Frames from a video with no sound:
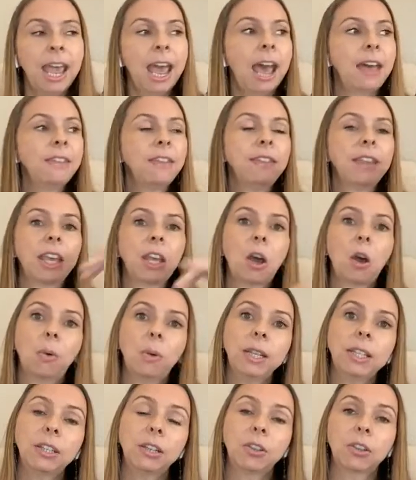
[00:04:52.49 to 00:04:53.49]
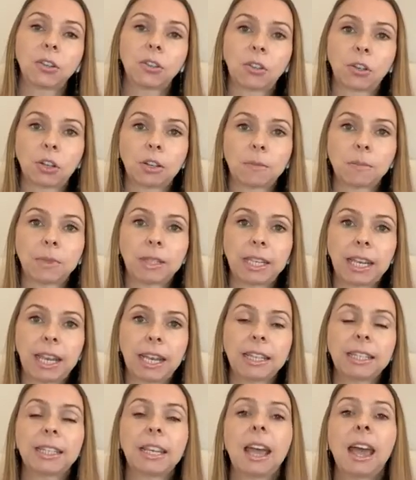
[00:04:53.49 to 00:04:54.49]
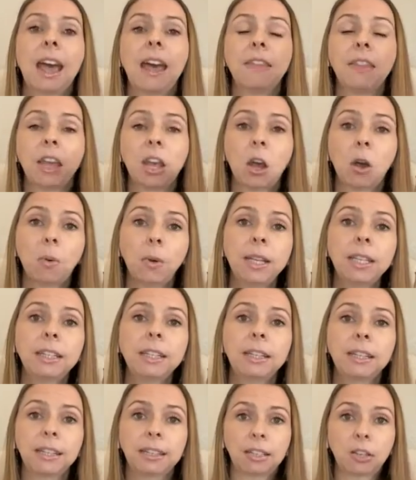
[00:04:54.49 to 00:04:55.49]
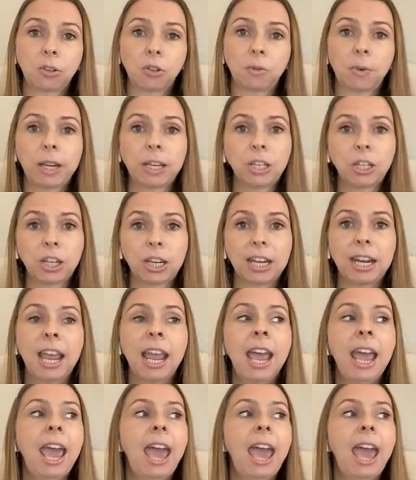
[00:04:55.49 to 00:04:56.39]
And then they go into the circumstance and they go into the situation